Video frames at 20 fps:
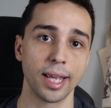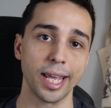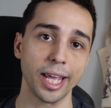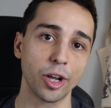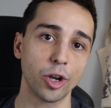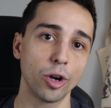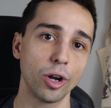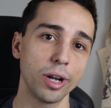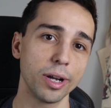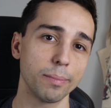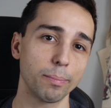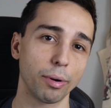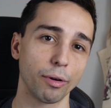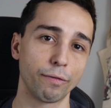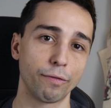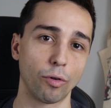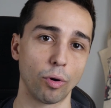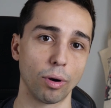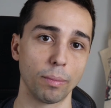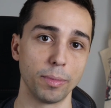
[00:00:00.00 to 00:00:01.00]
he couldn't
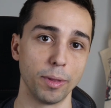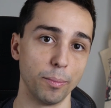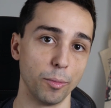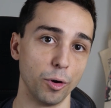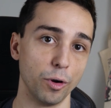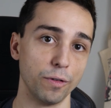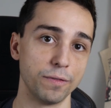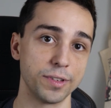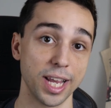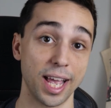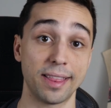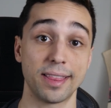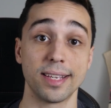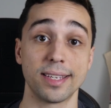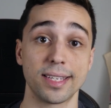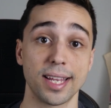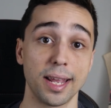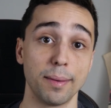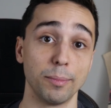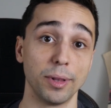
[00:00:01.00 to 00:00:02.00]
perform the moves at the
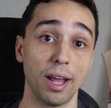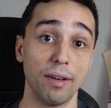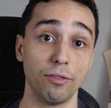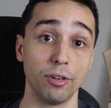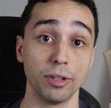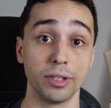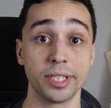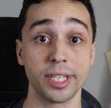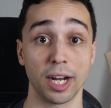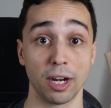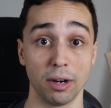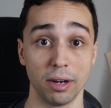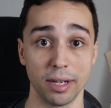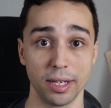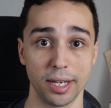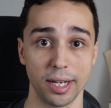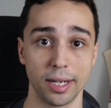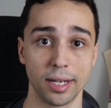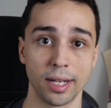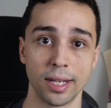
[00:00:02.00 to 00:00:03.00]
same level Darren
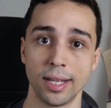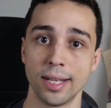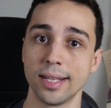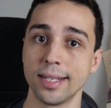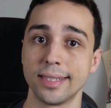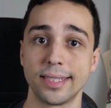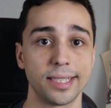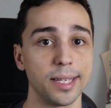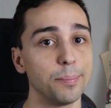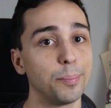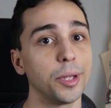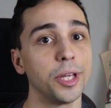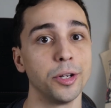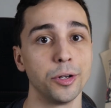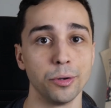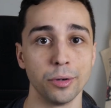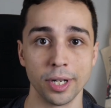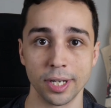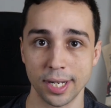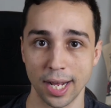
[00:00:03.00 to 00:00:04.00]
did, simply
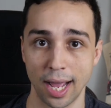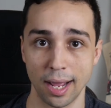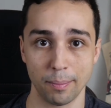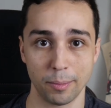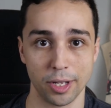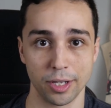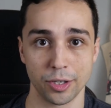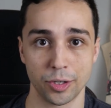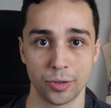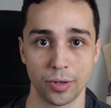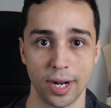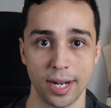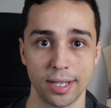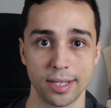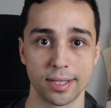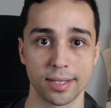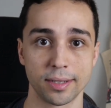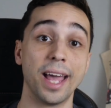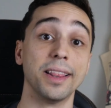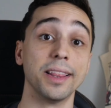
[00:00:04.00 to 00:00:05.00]
due to time
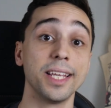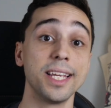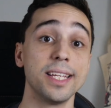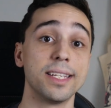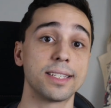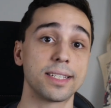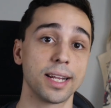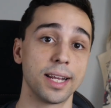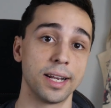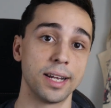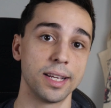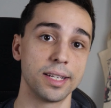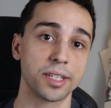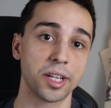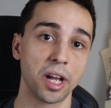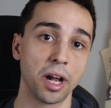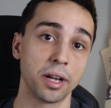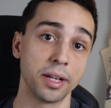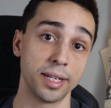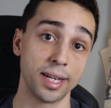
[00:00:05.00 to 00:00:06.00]
constraints, at least in his
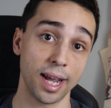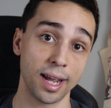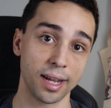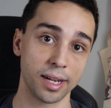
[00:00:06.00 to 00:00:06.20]
cut-a-day